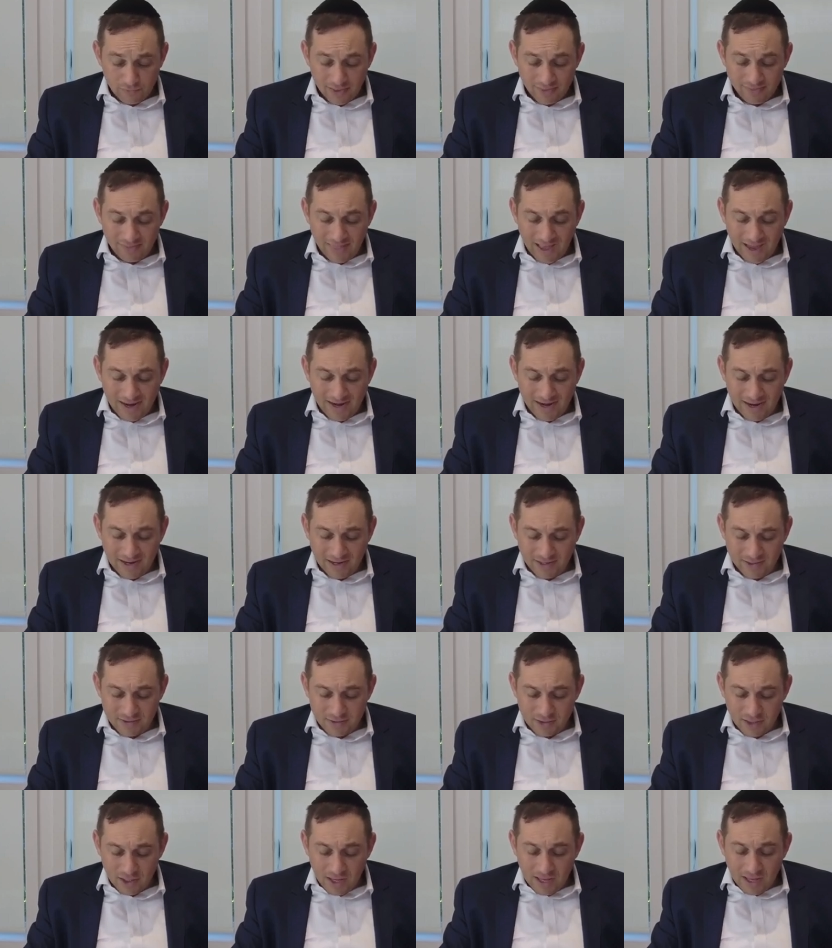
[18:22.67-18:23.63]
That
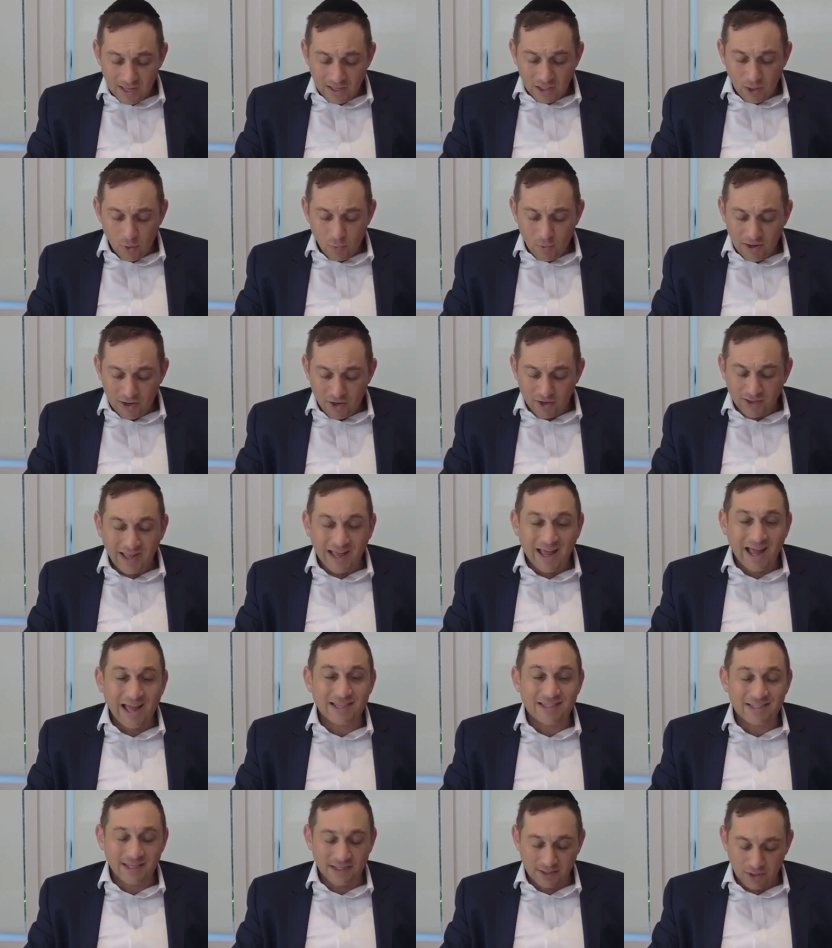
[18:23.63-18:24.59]
is, he went on
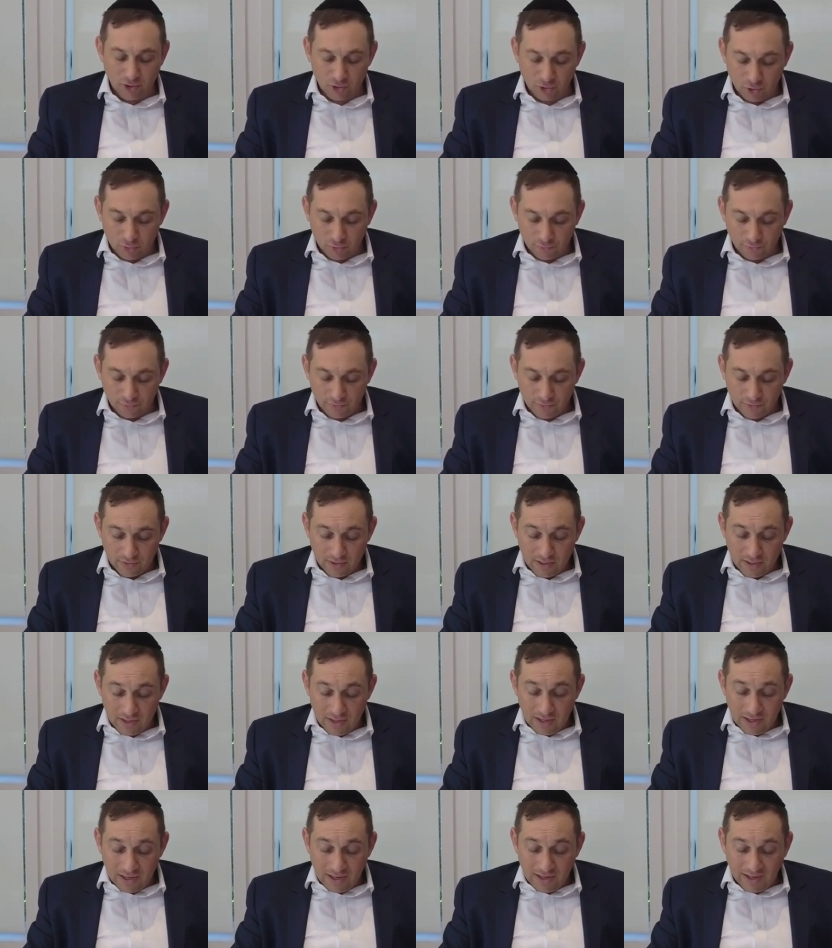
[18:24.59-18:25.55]
Chatzi Tirkov.
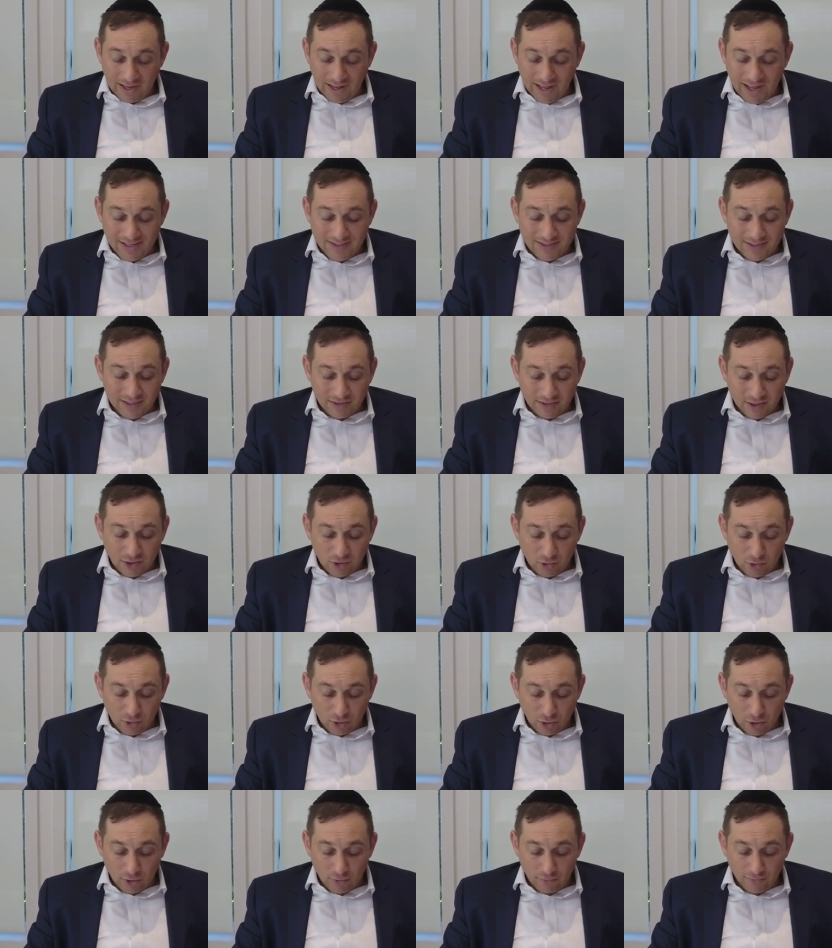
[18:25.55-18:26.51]
Chatzi
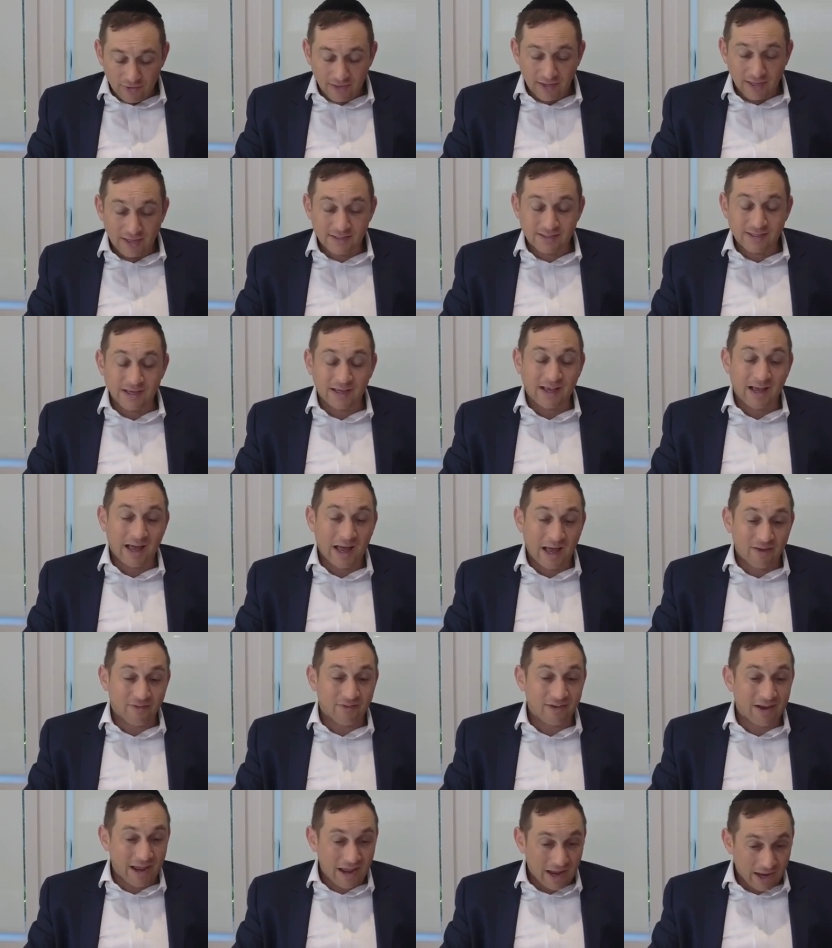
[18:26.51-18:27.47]
is a
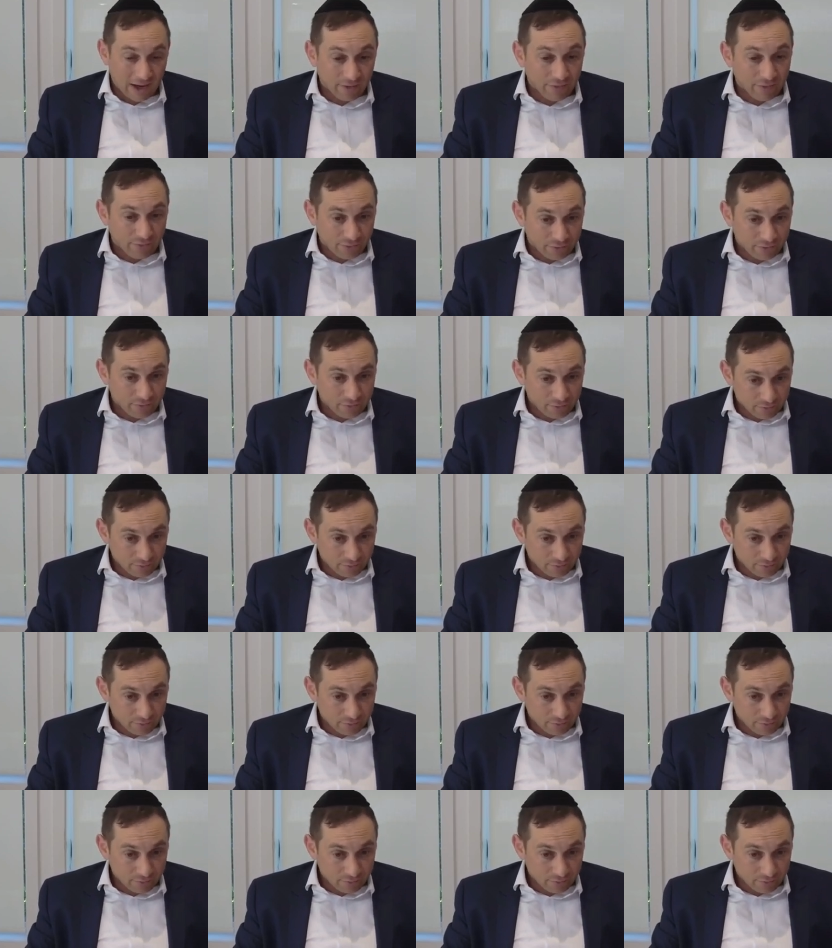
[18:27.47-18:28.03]
kav and a half